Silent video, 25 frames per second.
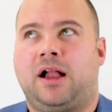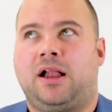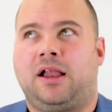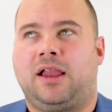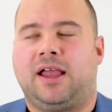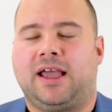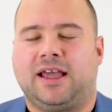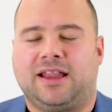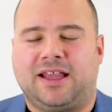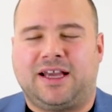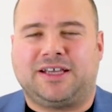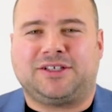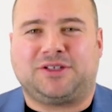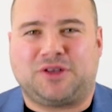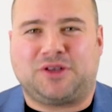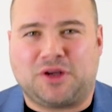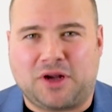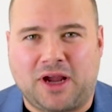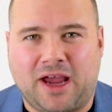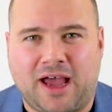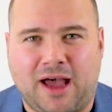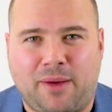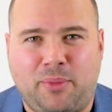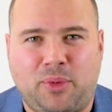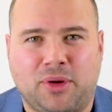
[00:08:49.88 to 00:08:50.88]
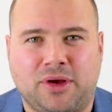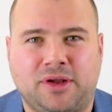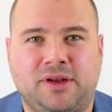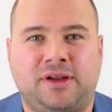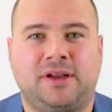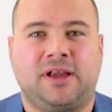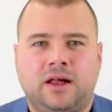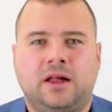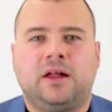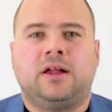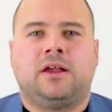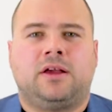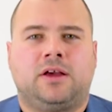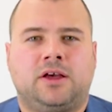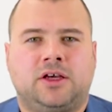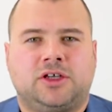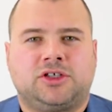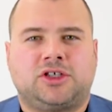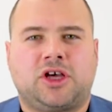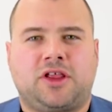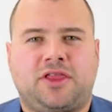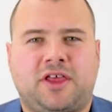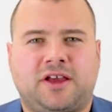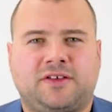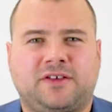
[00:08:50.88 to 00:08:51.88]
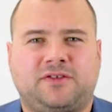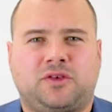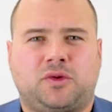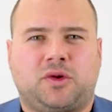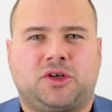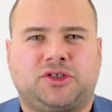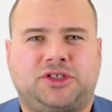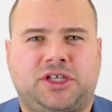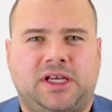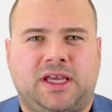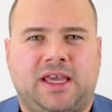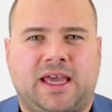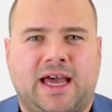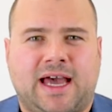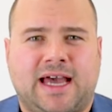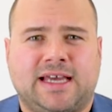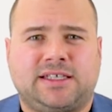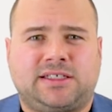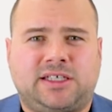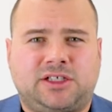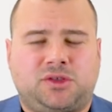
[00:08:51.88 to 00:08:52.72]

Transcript: like that's going to happen. So thanks for watching guys,